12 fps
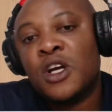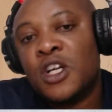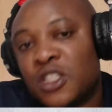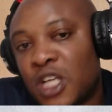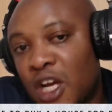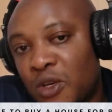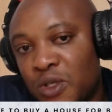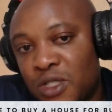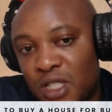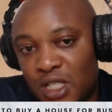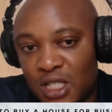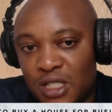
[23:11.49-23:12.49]
So I always
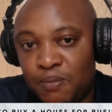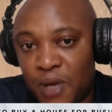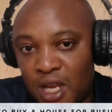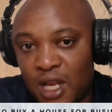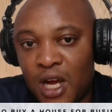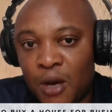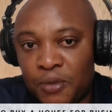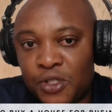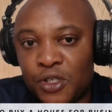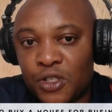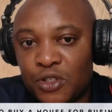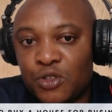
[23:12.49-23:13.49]
think it's better
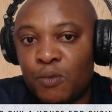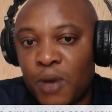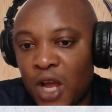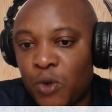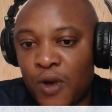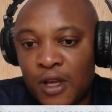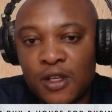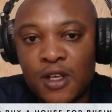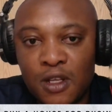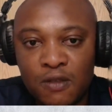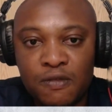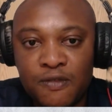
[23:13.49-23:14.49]
option to buy where you
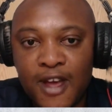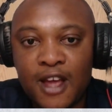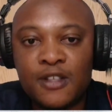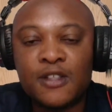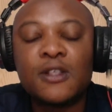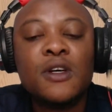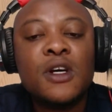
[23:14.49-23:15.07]
live first.